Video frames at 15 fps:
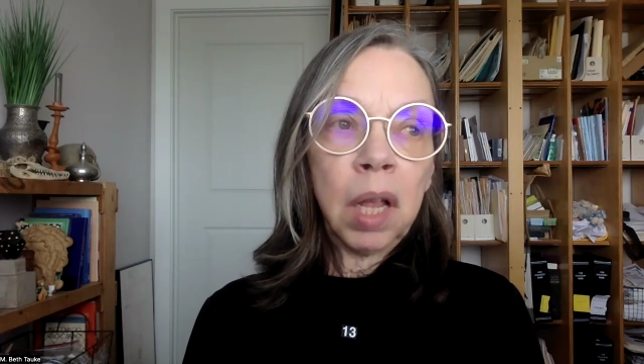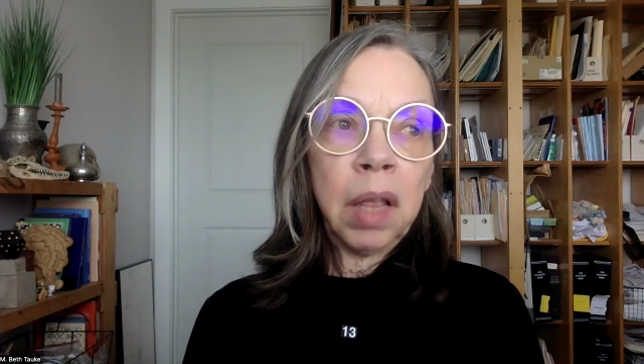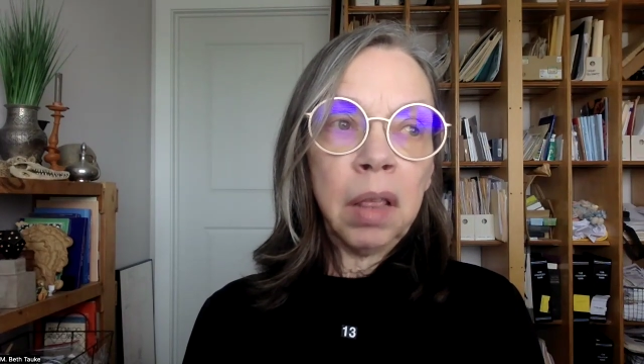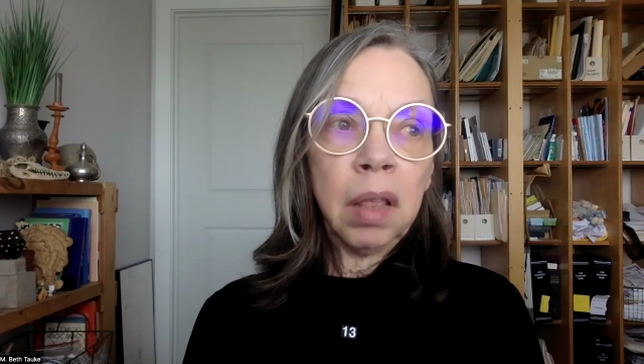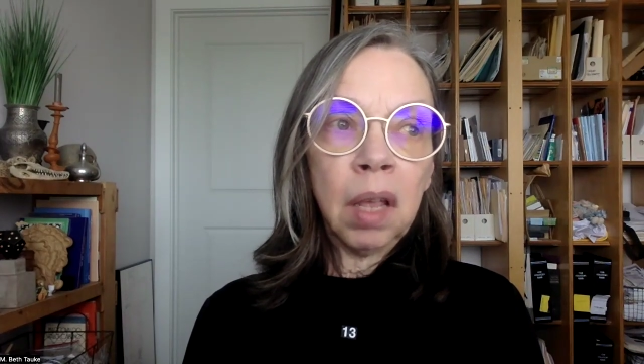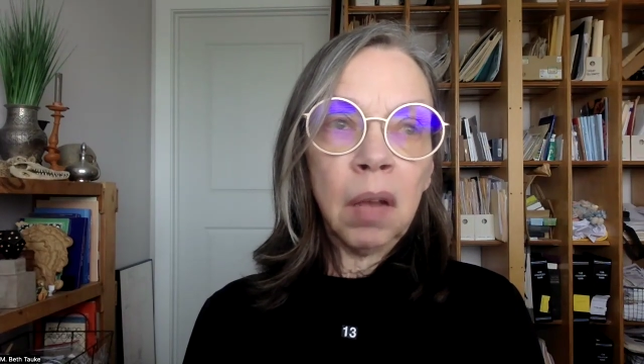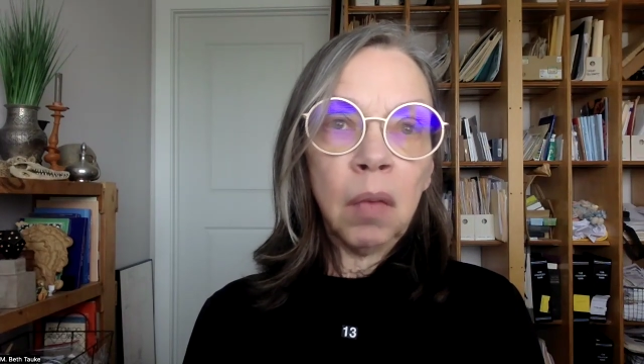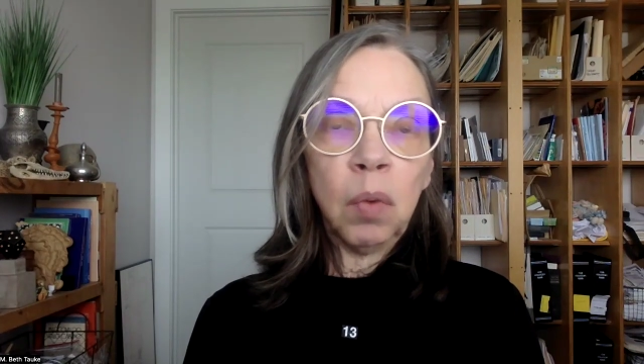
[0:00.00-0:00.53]

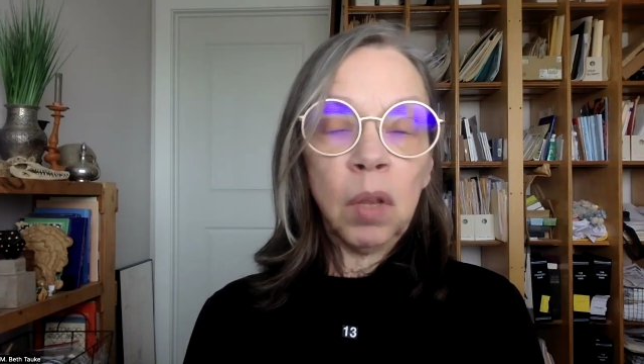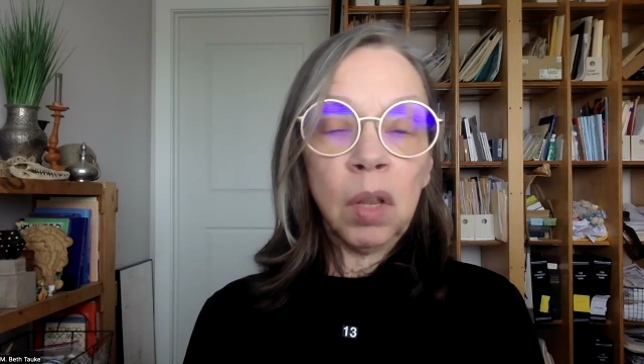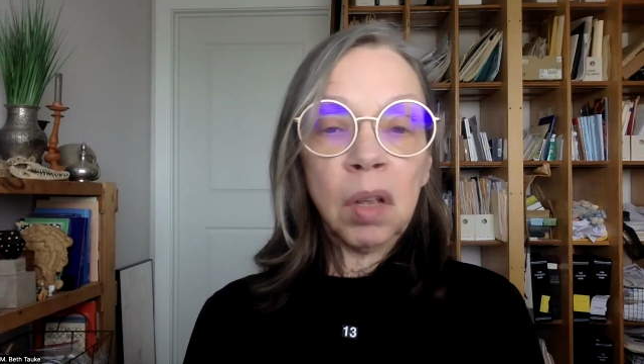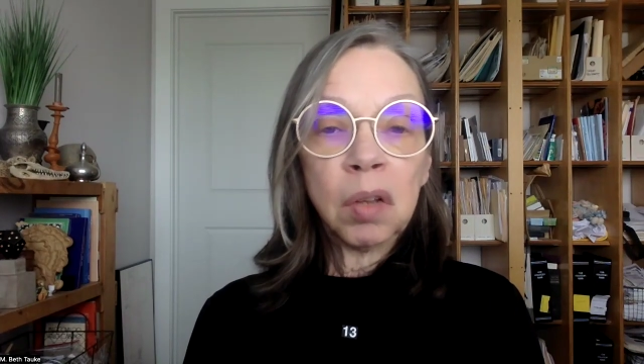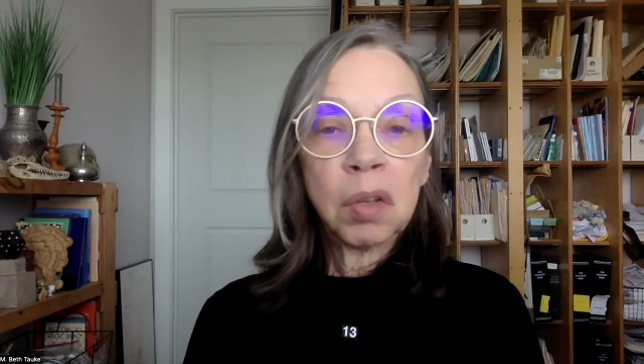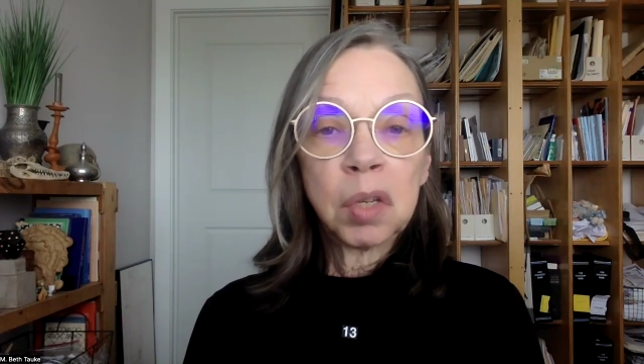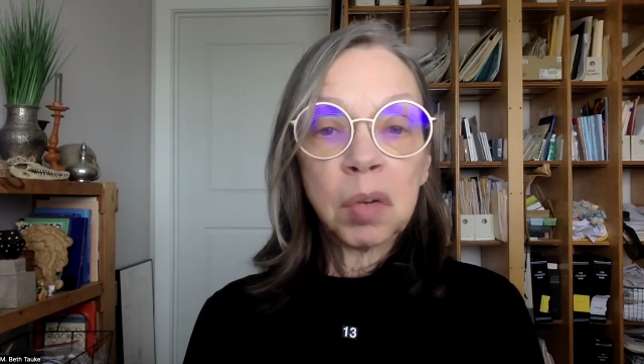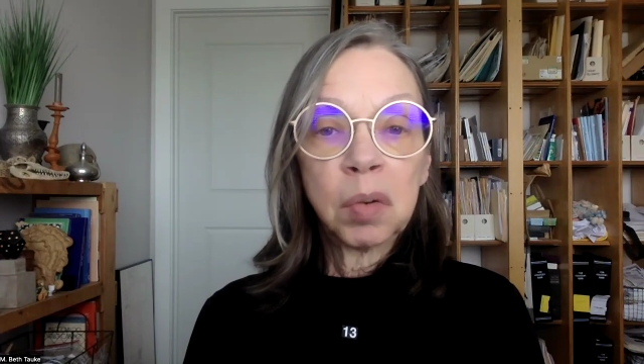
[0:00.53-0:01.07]
and then we'll
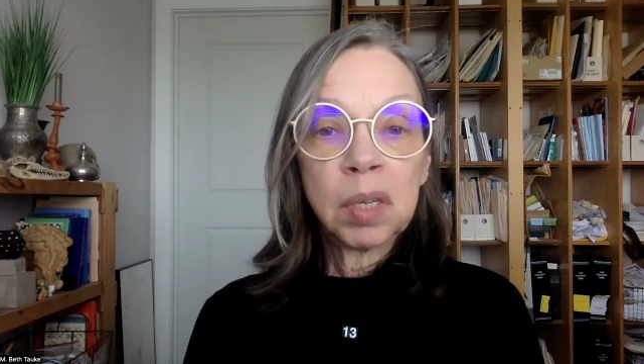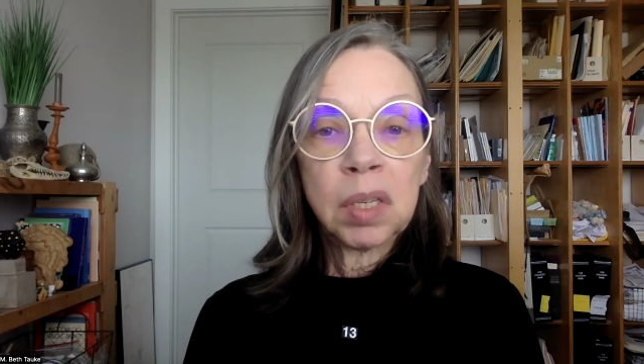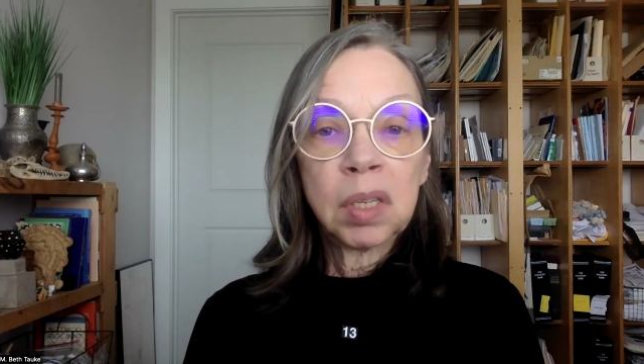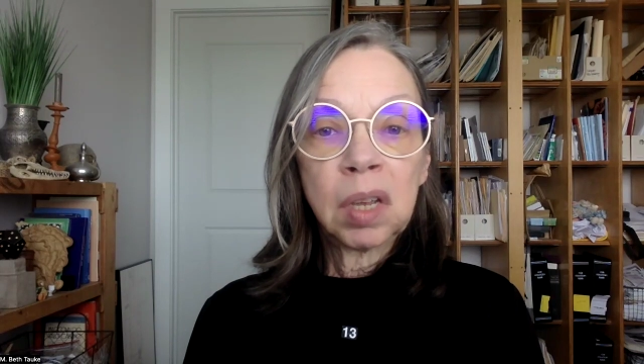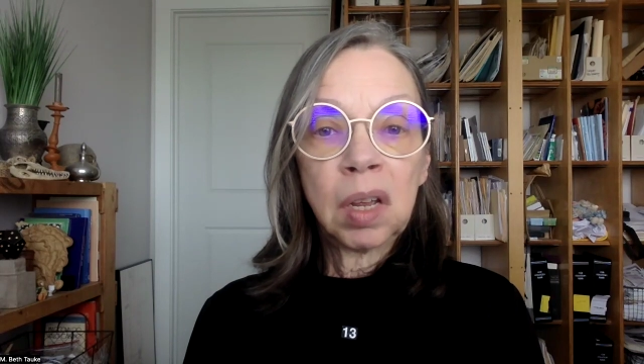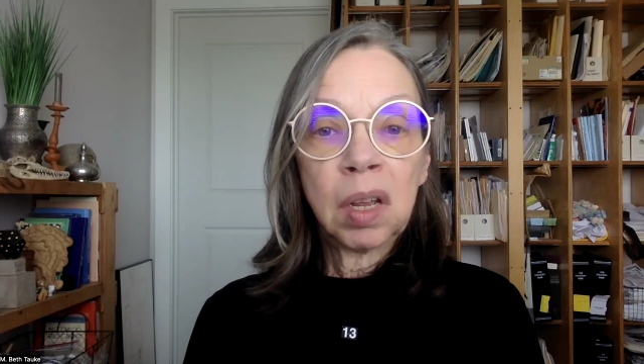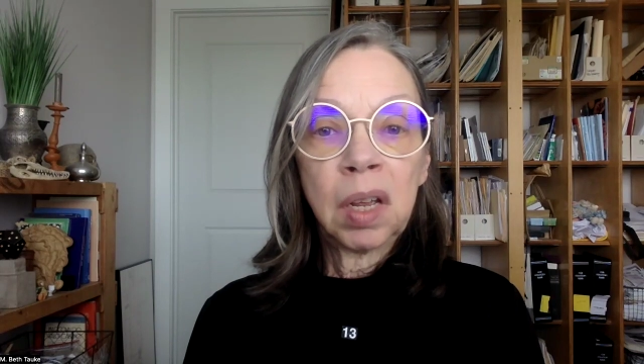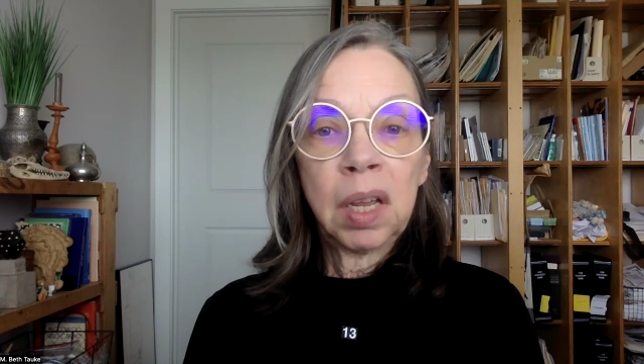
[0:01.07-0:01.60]
also
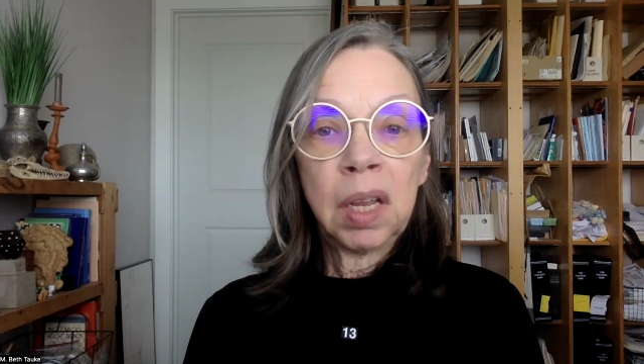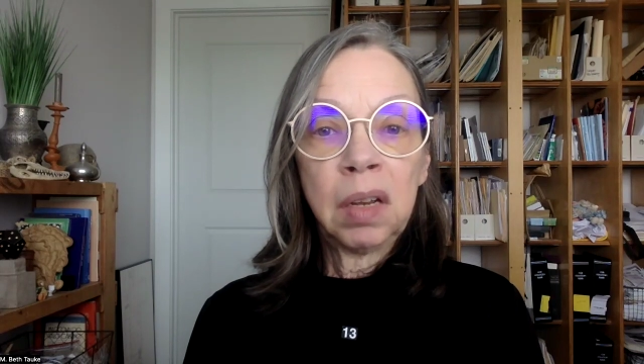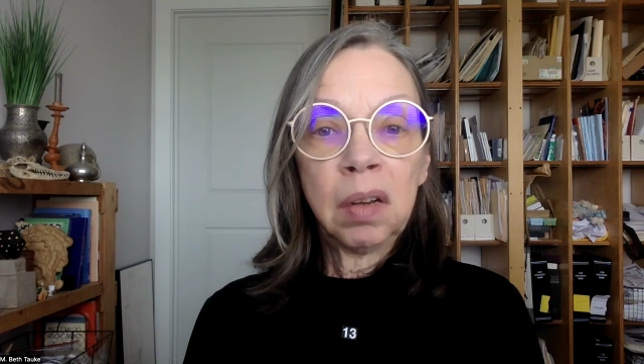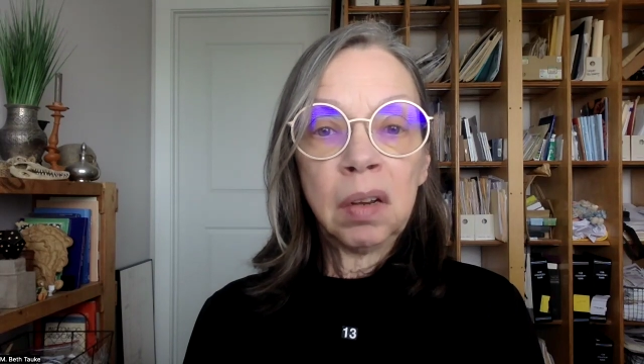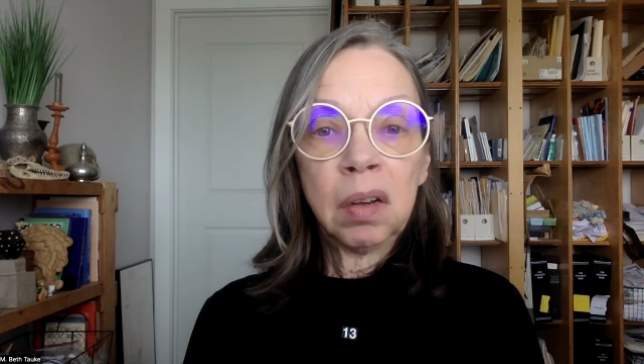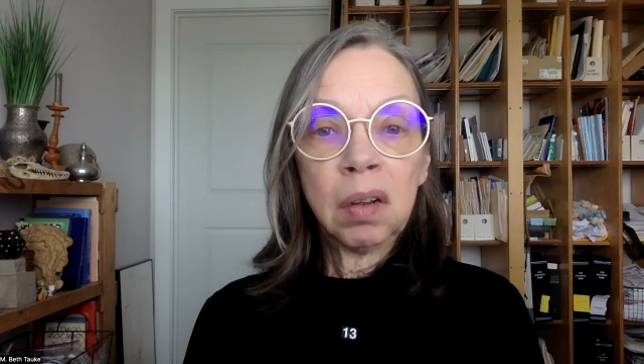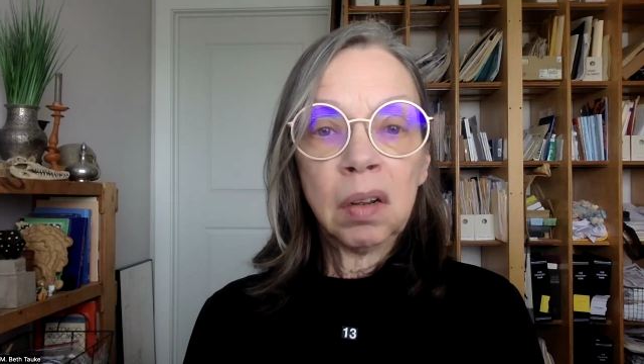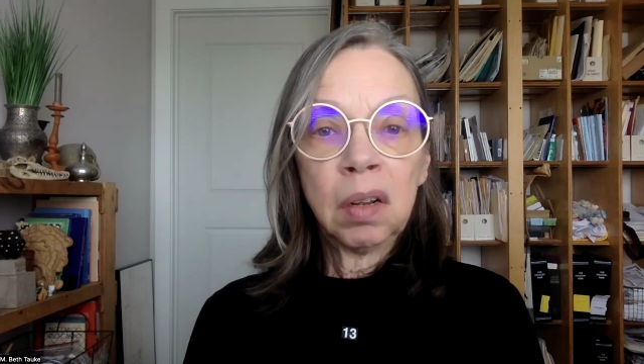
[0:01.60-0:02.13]

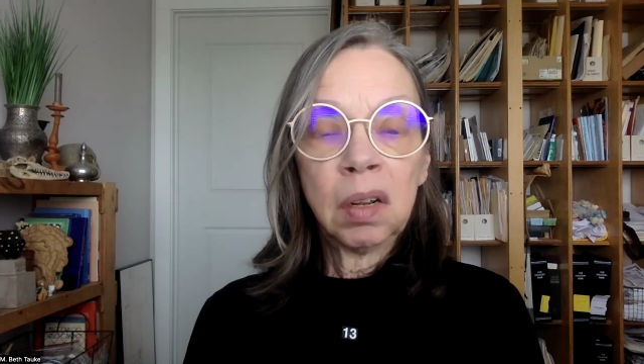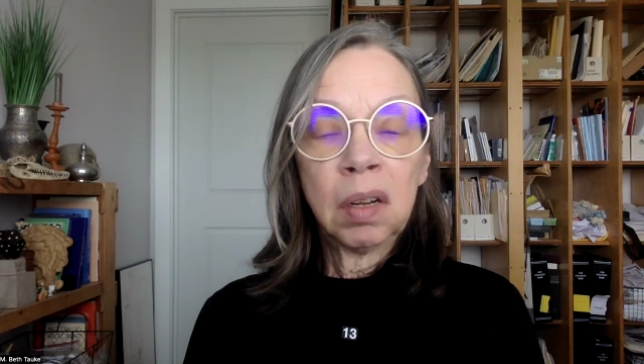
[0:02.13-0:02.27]
assign